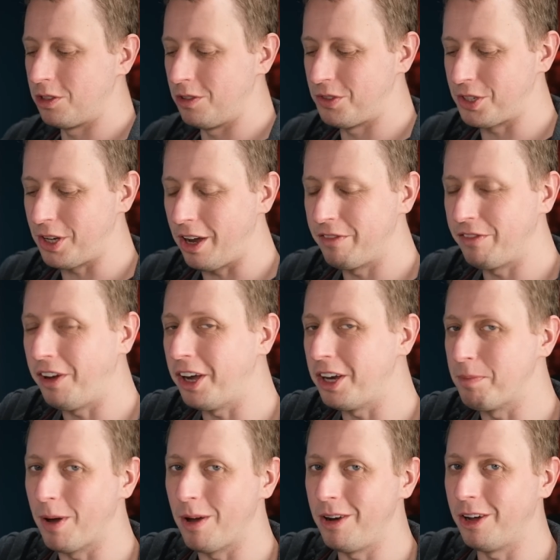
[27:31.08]
of sci-fi
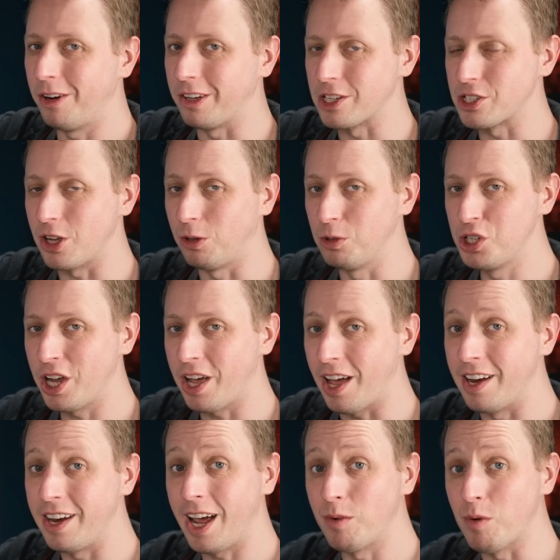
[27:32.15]
Napoleonic soldier.
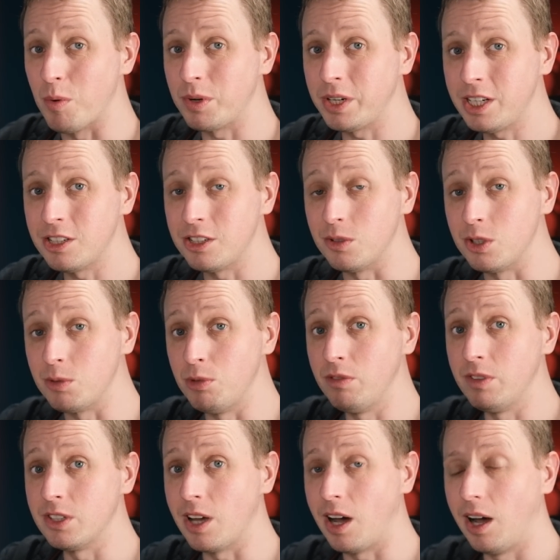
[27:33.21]
And now what we need to do is move
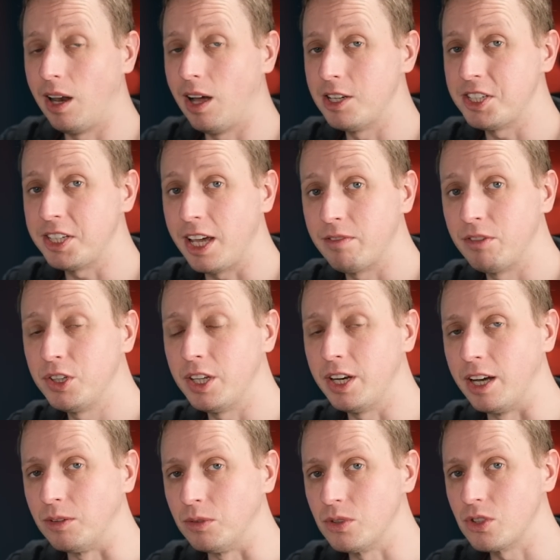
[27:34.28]
into highlighting everything
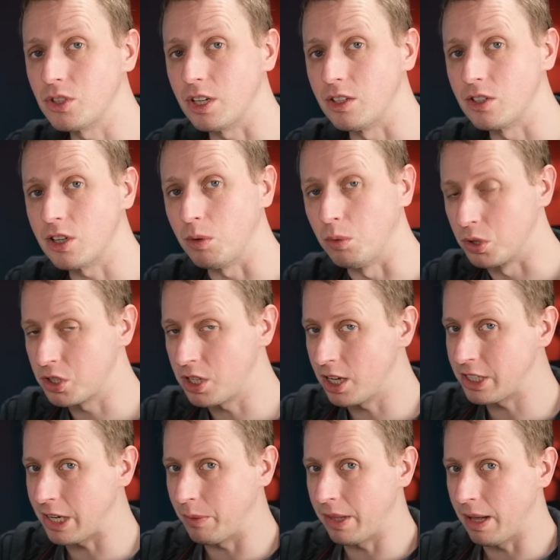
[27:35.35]
else. And so we'll
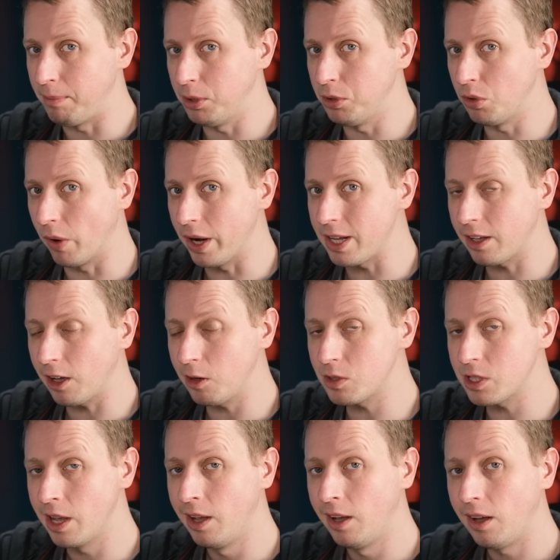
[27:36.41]
start out with that blue
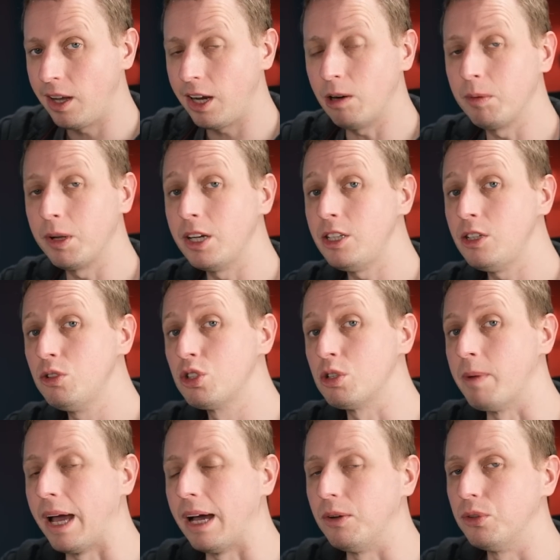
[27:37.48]
greatcoat. Here I'm going to use
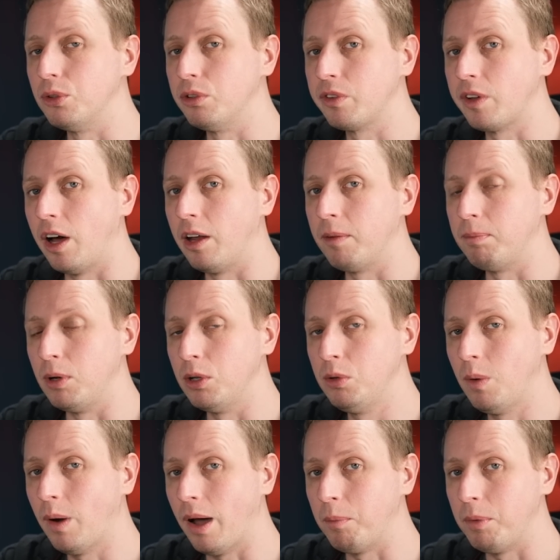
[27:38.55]
some Outdoor Guard
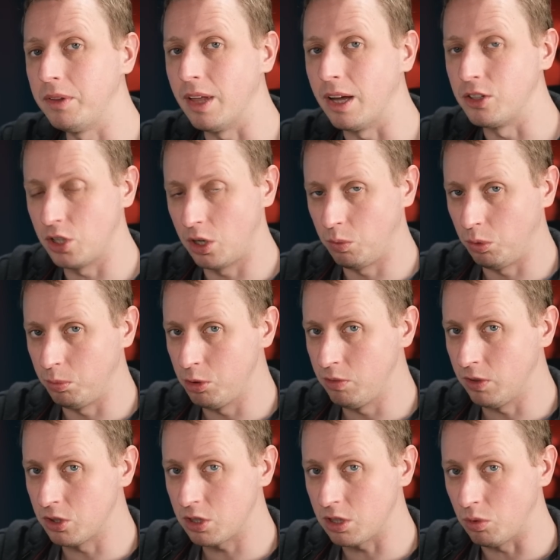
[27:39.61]
blue, and with that done, we'll move
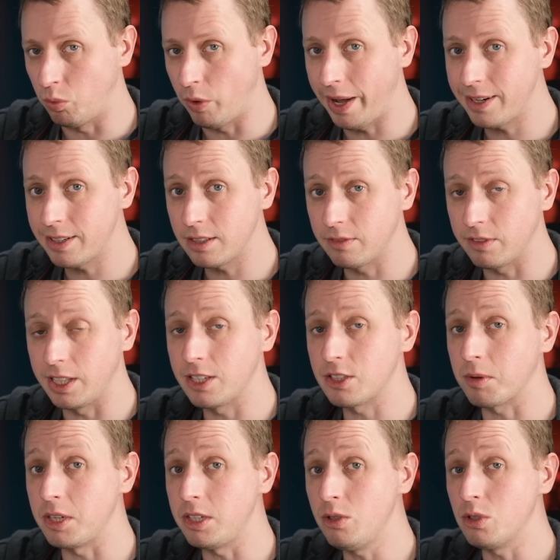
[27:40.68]
on to the red. For this,
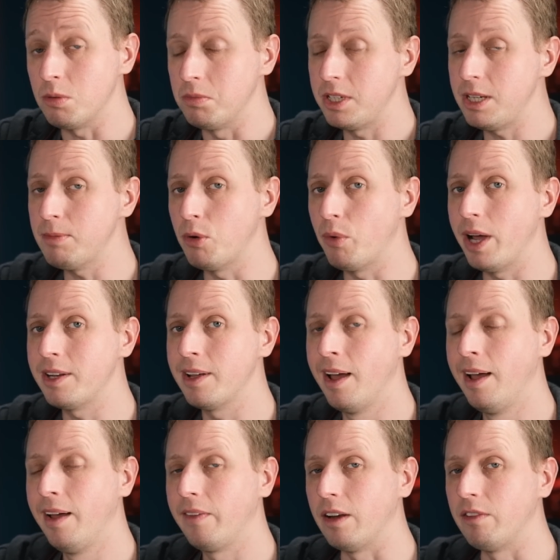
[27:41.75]
I'm going to use some Demon red.
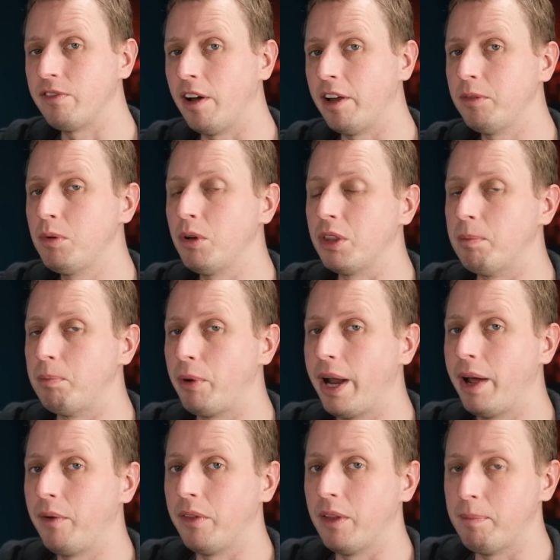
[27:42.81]
Then finally, we've got the
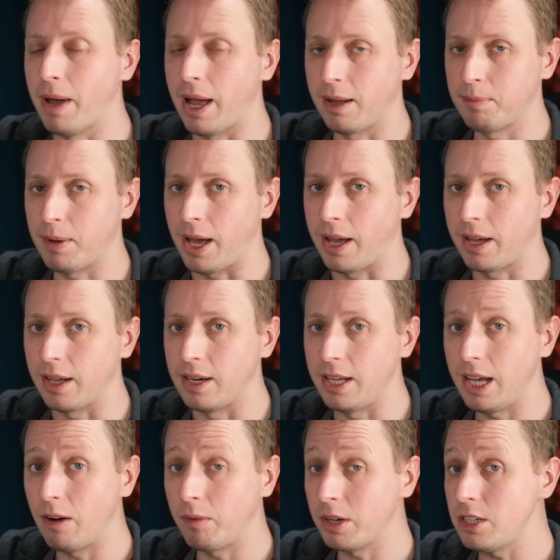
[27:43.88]
brown on the backpack. And
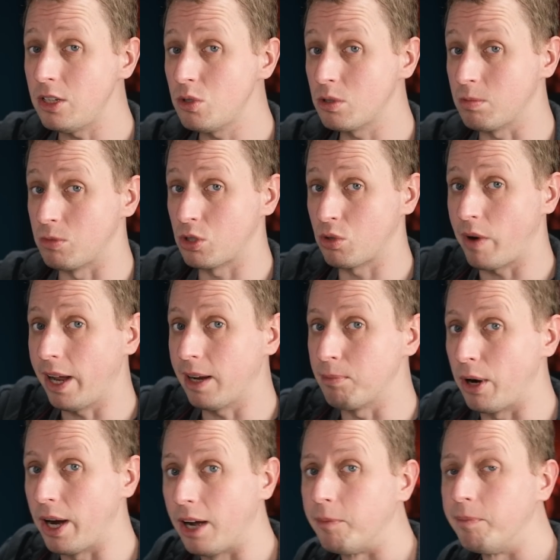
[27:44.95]
here I'm going to use some Scrag
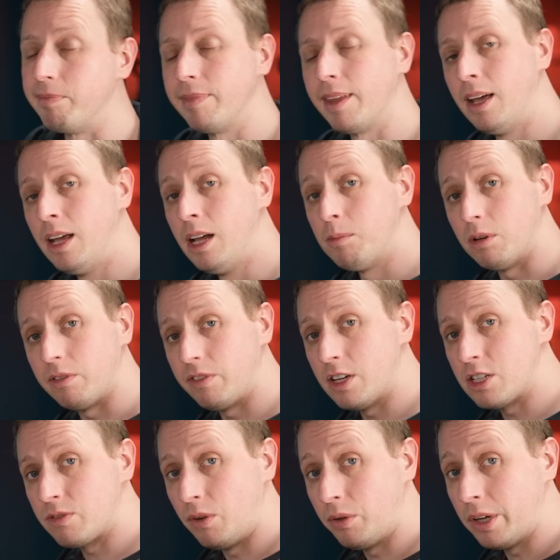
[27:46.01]
brown. But
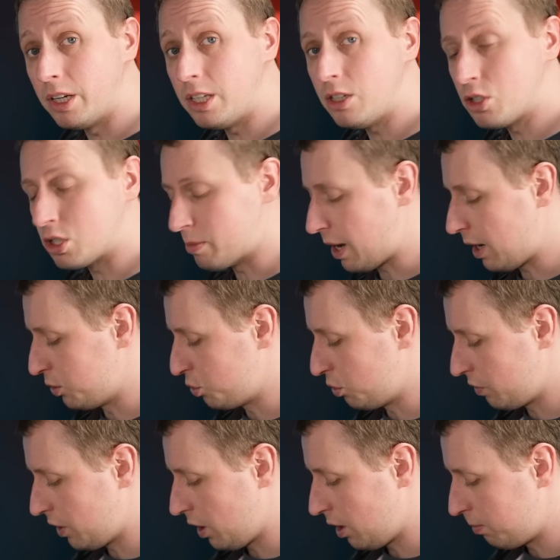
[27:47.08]
first of all, I'm going to use some Outdoor
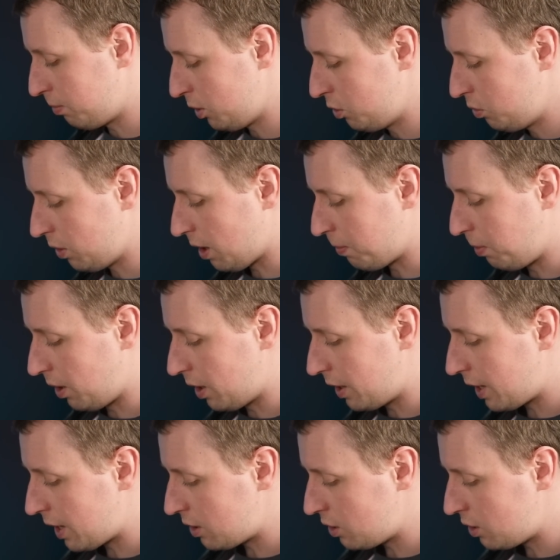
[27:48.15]
Guard blue, applied again